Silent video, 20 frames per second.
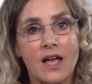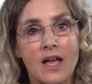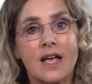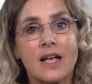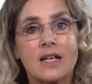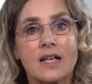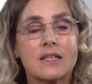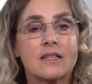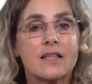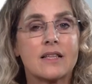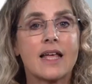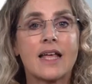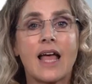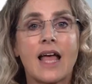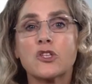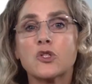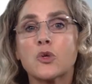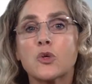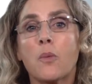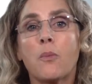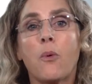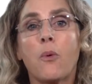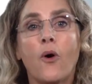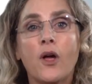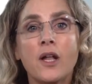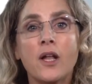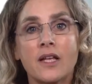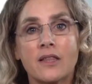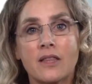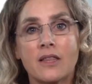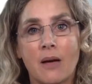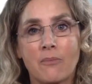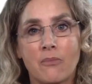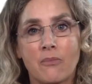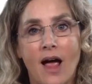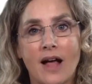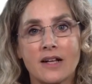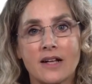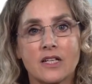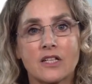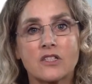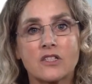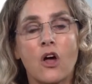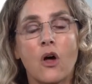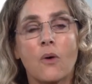is that they get to a point in their practice